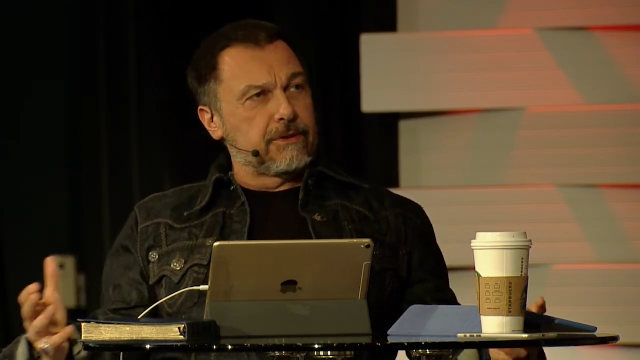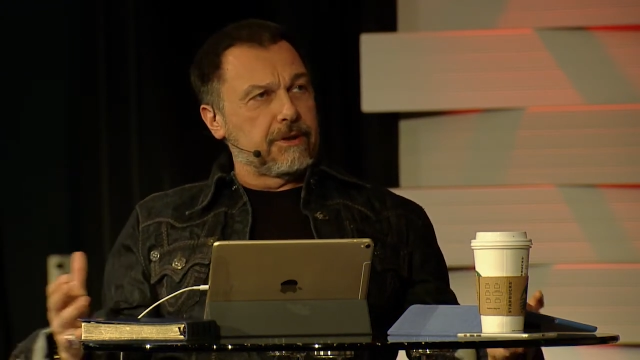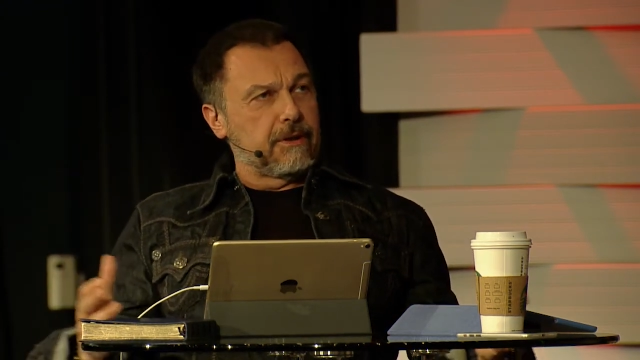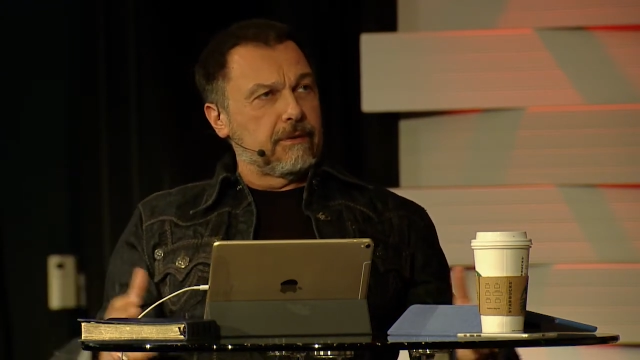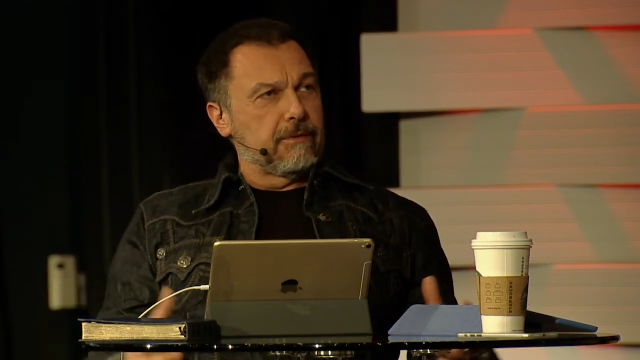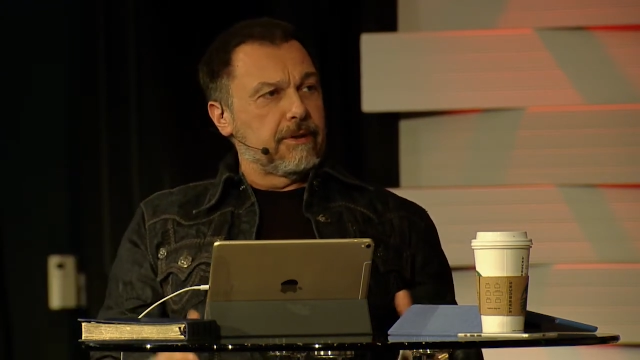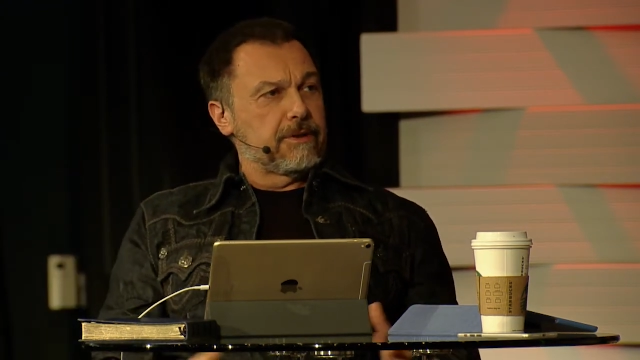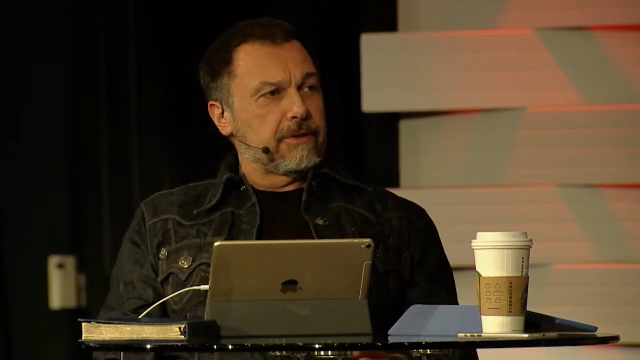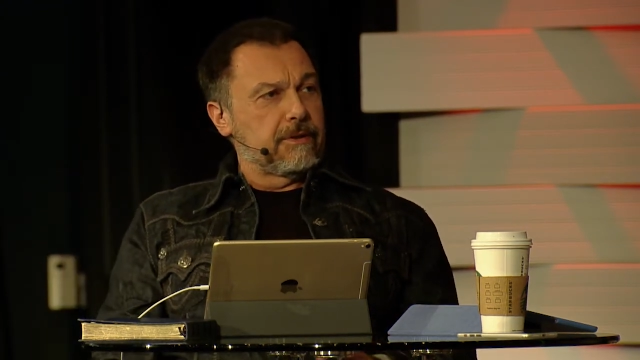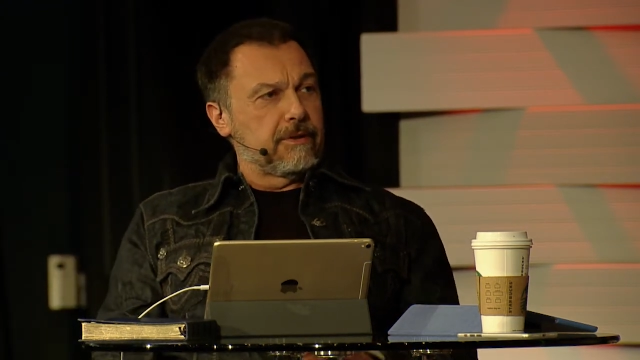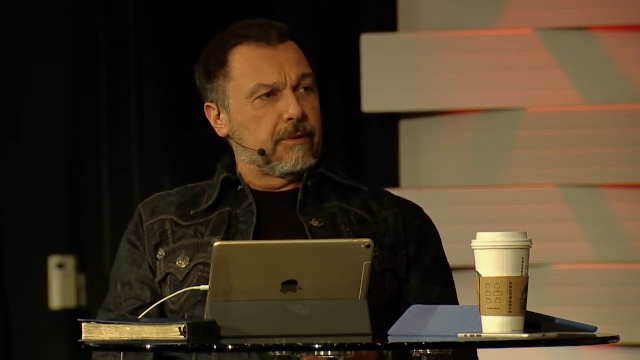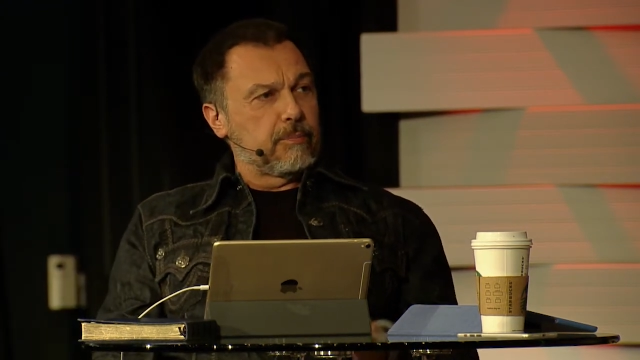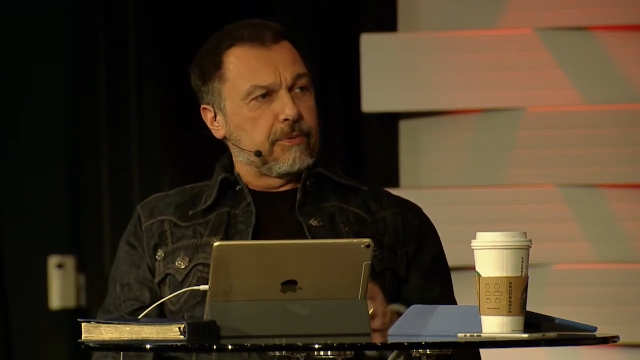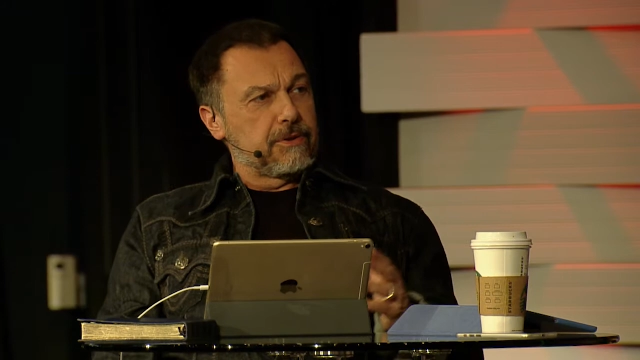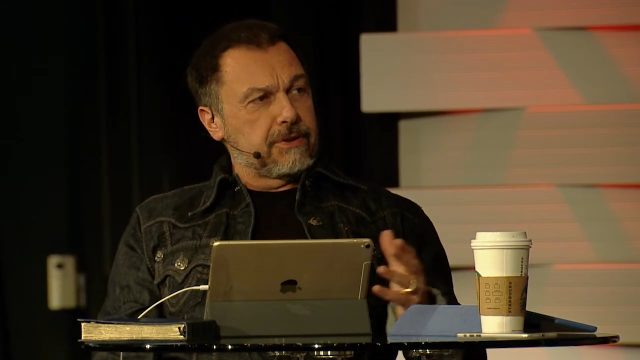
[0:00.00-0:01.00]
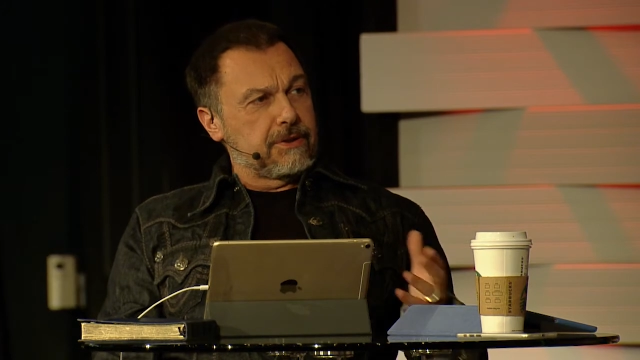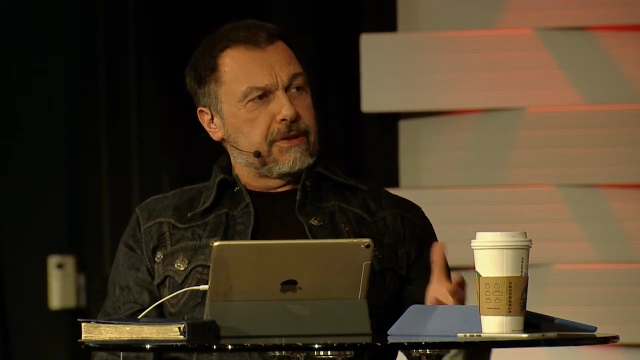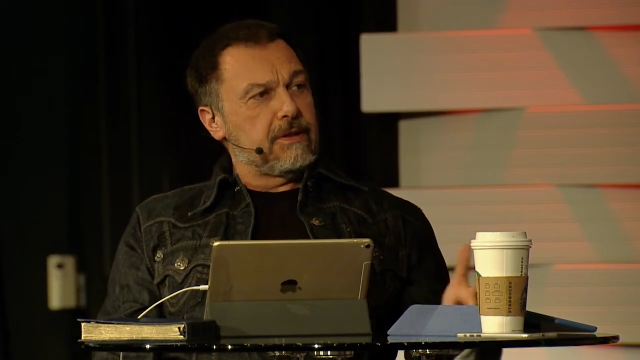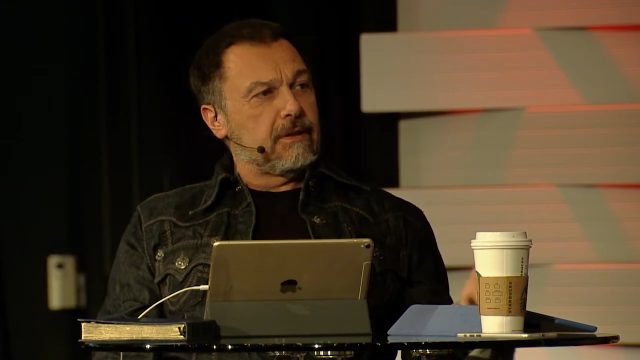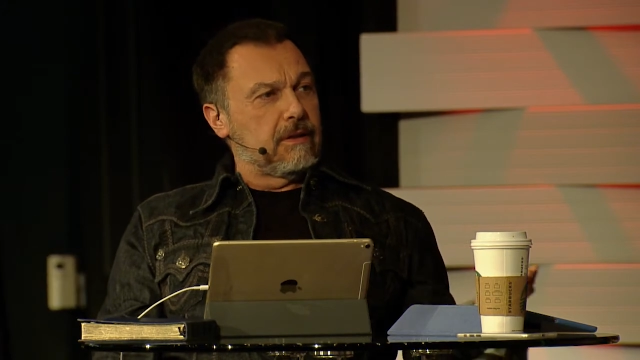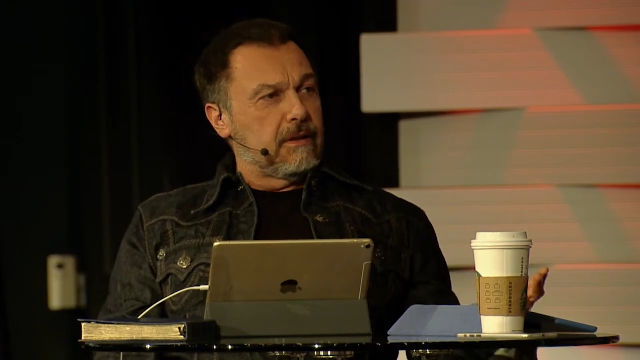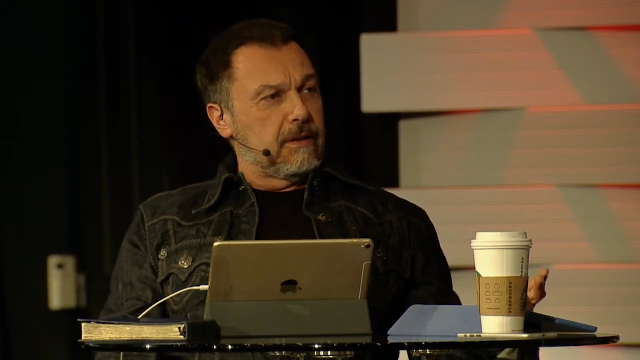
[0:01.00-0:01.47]
generation that
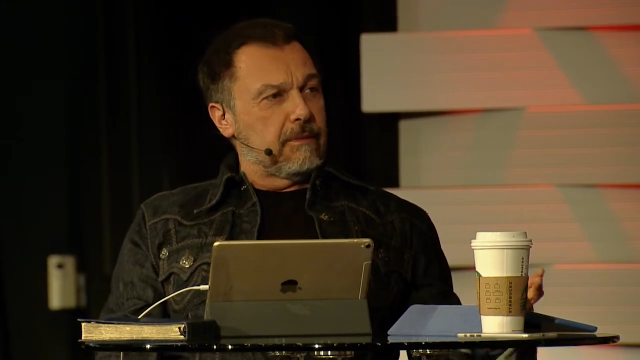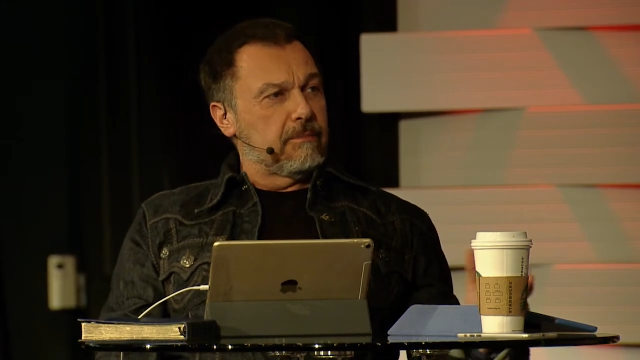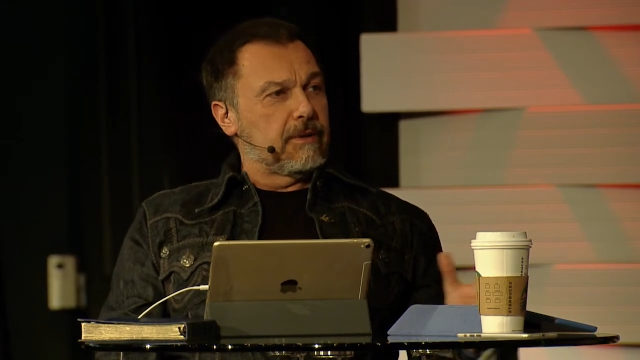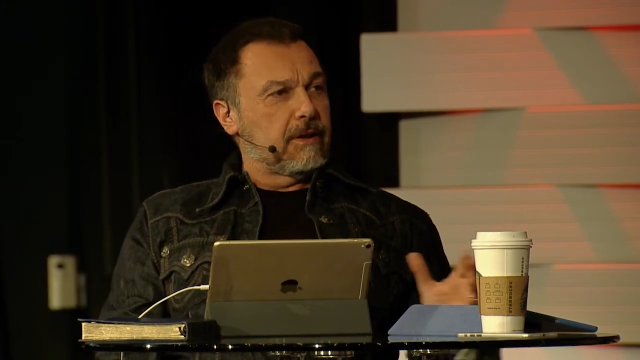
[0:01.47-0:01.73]
preceded them,